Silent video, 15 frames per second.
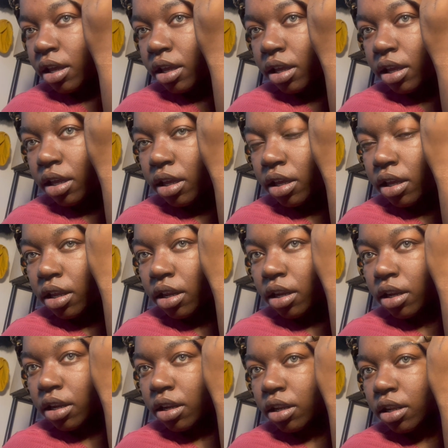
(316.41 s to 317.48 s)

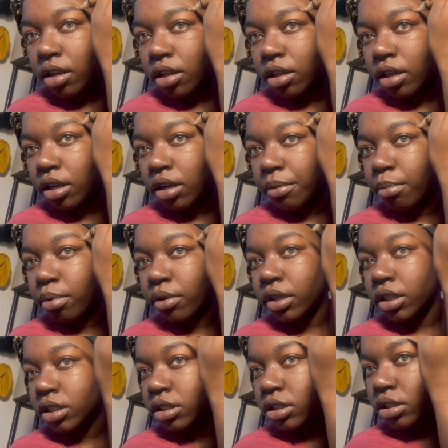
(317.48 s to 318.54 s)
and get a
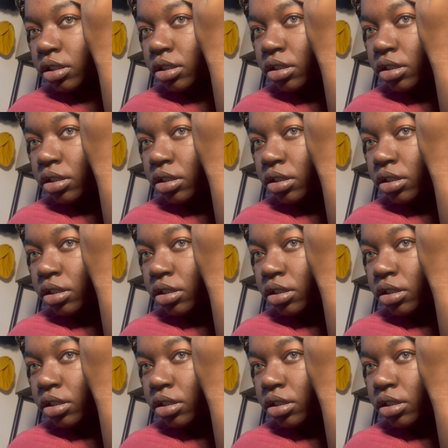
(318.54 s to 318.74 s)
brush